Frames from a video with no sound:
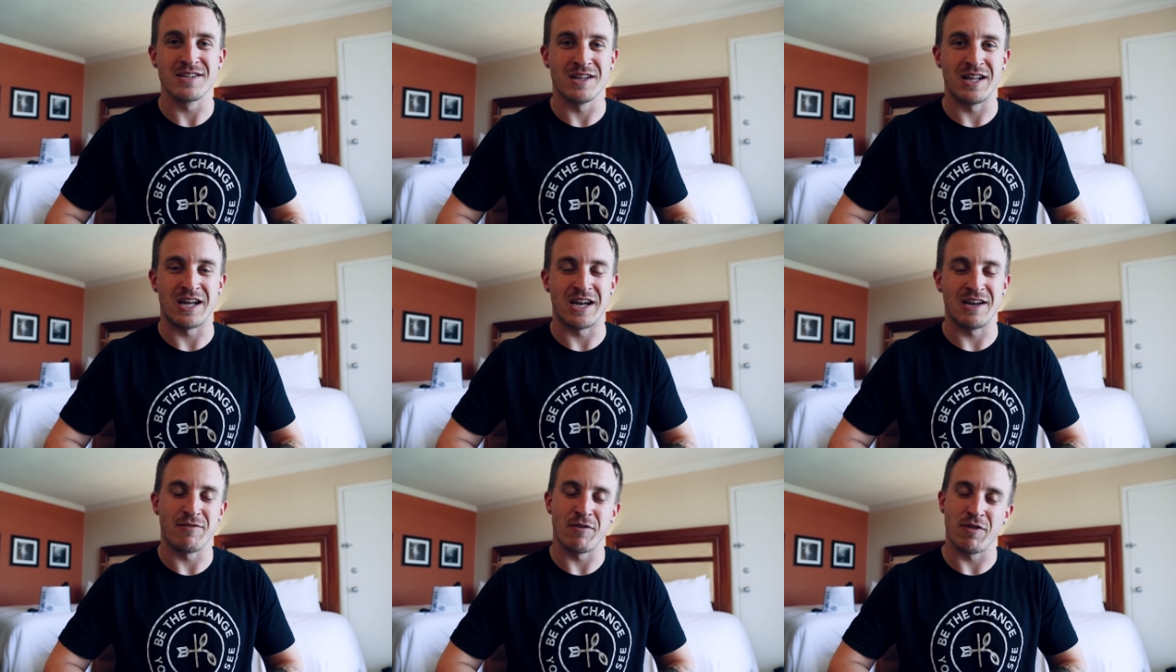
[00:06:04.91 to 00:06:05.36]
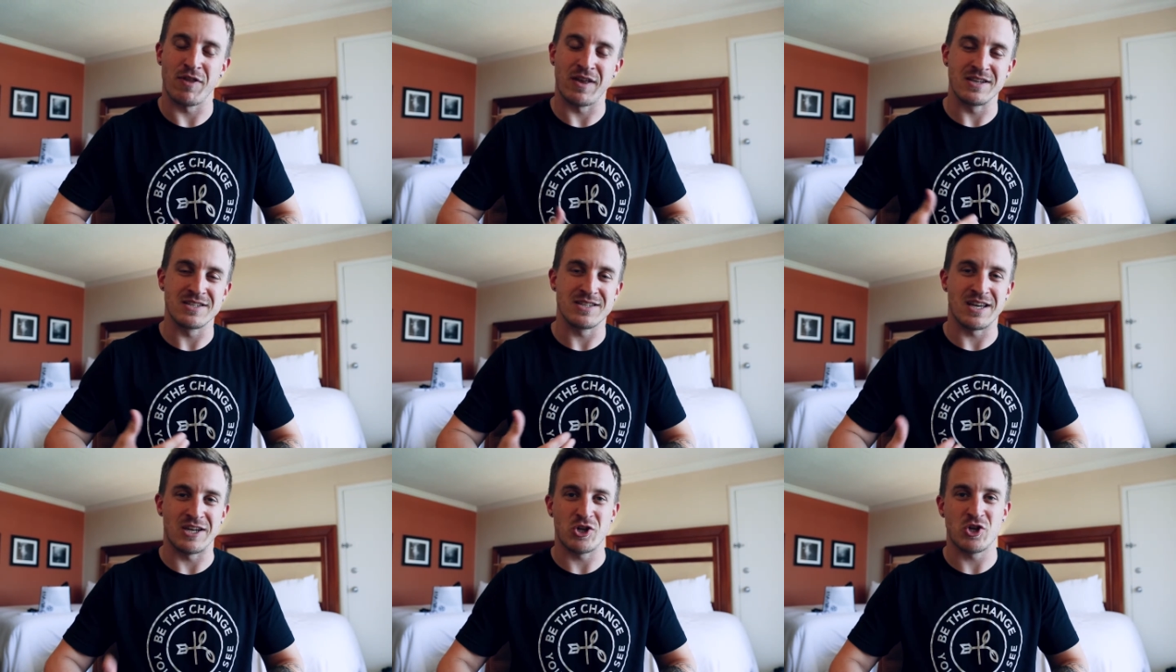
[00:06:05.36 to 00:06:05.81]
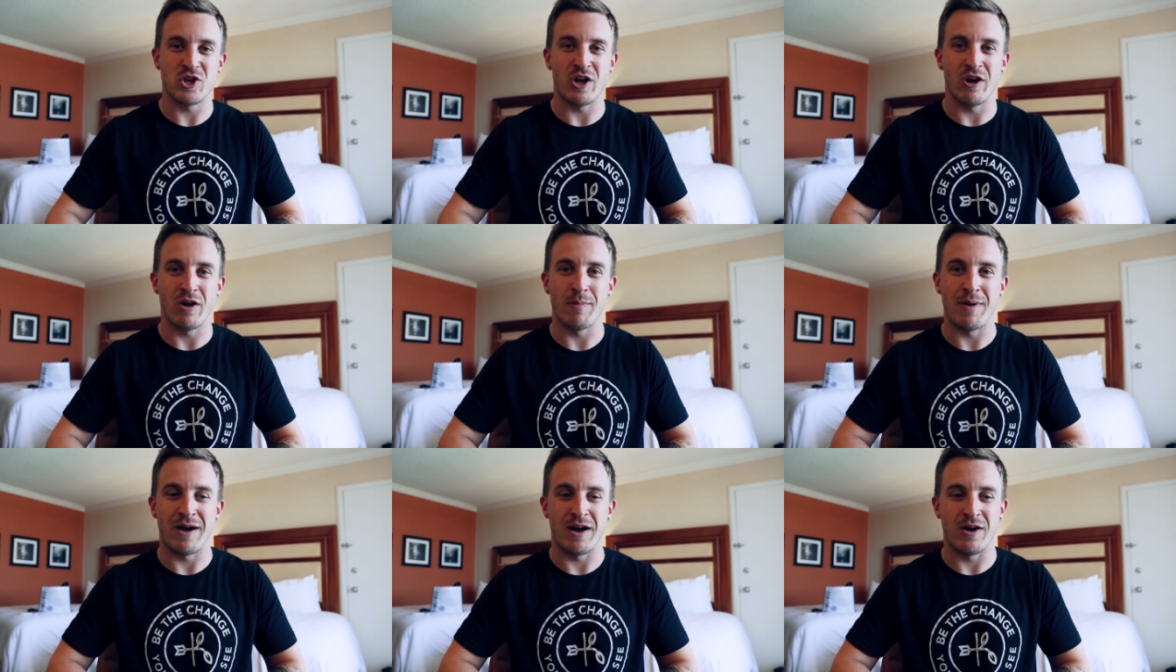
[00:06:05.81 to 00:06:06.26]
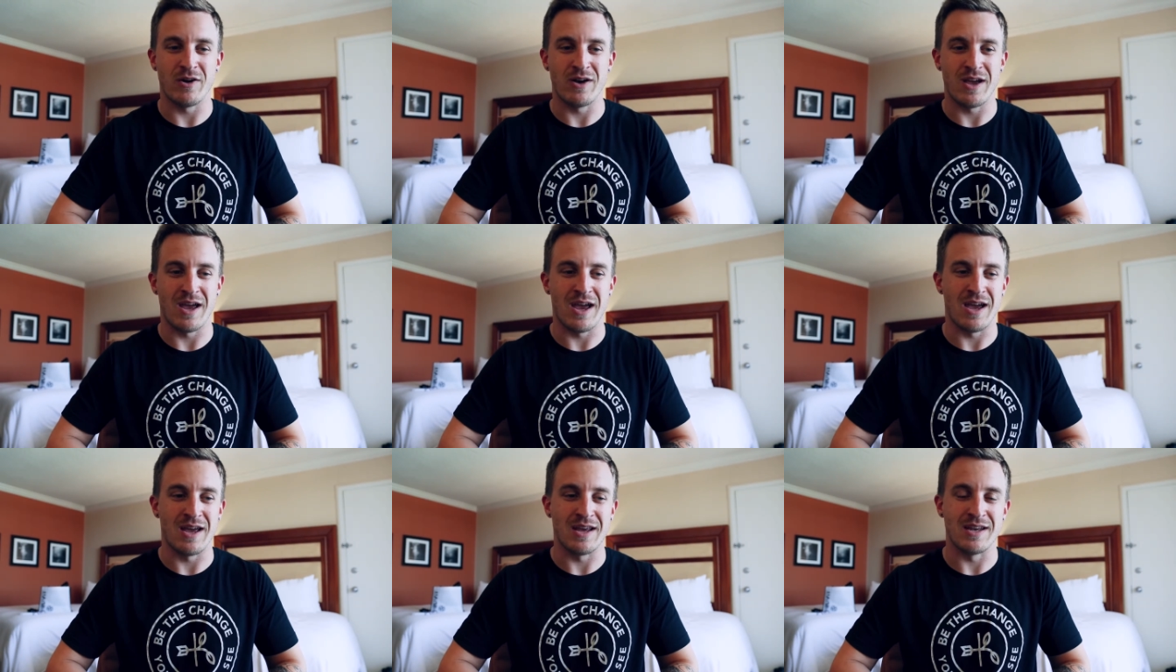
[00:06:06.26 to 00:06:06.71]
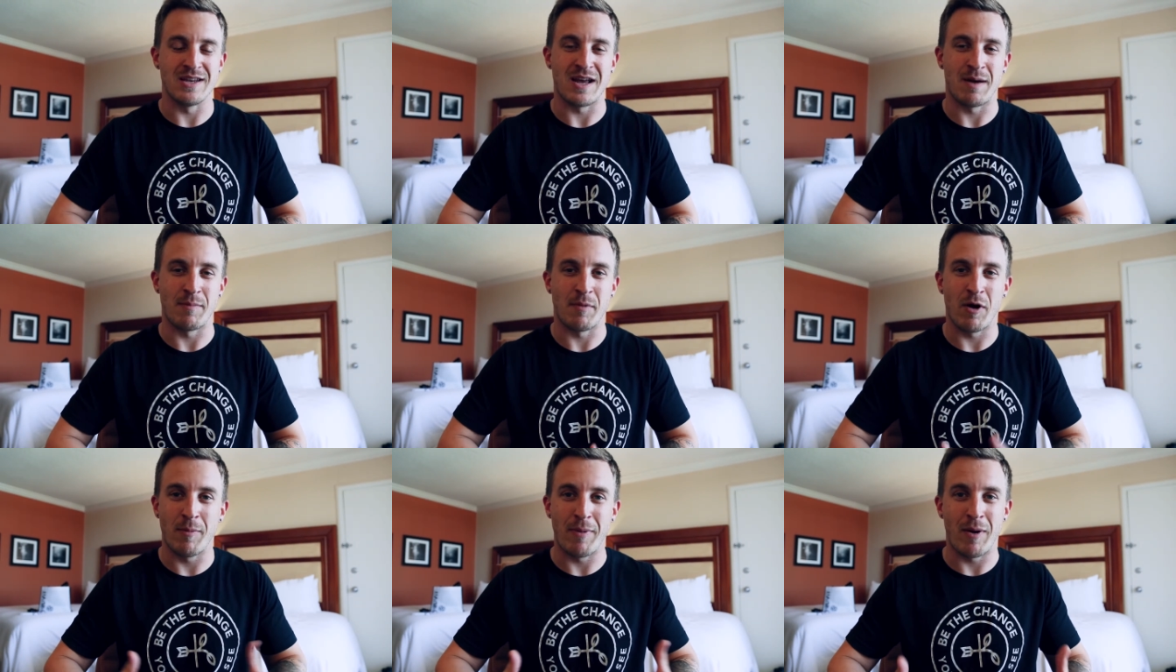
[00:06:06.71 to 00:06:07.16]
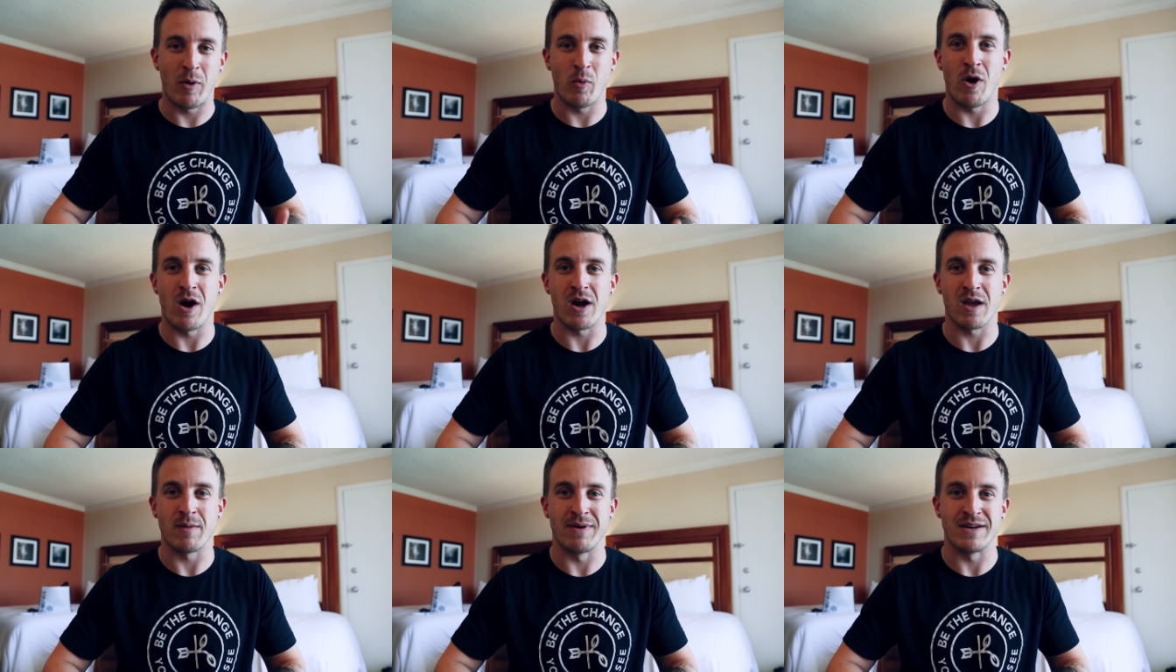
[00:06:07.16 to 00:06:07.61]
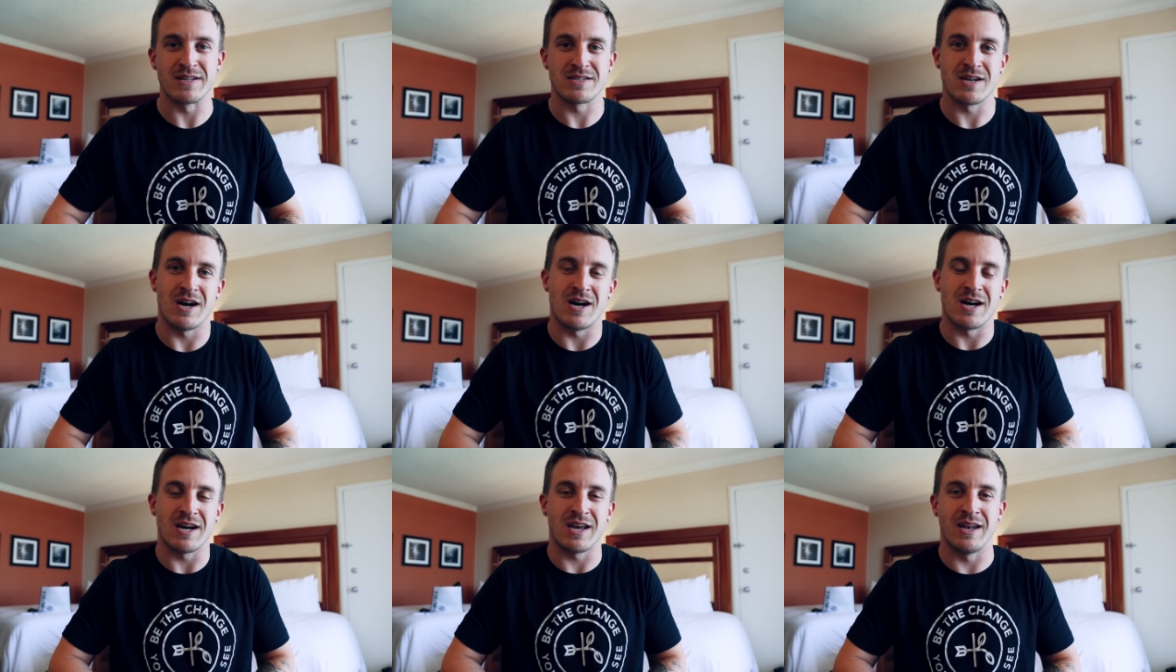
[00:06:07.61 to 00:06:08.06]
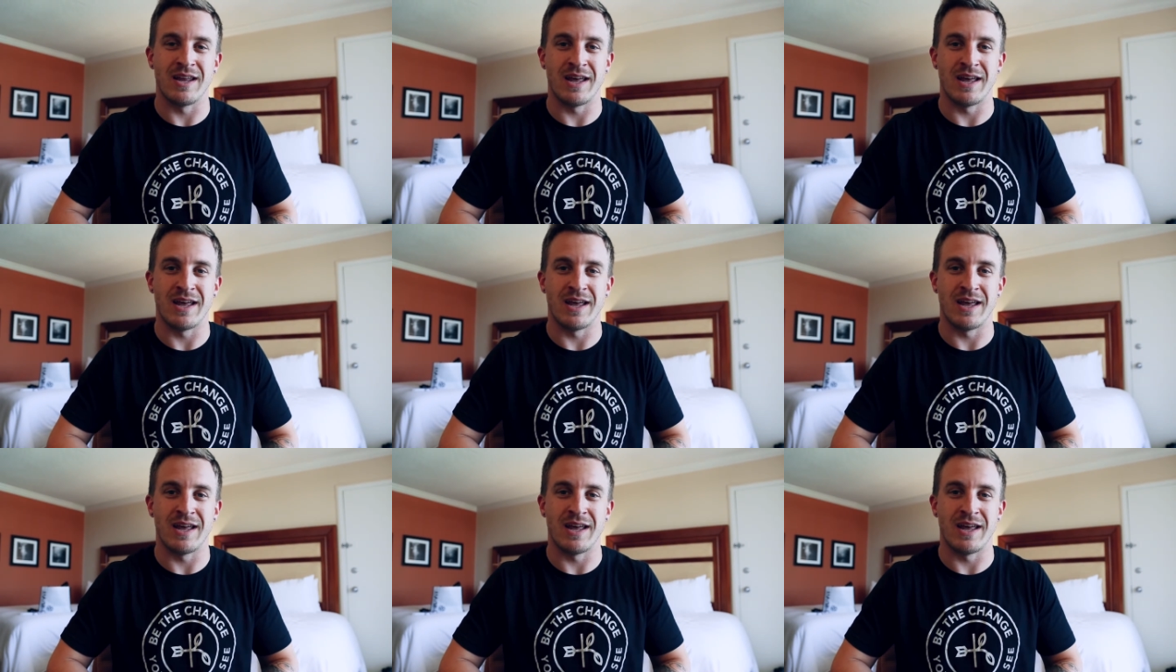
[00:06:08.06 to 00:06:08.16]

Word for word: A lot of different things I share about, and I'm all about walking my talk,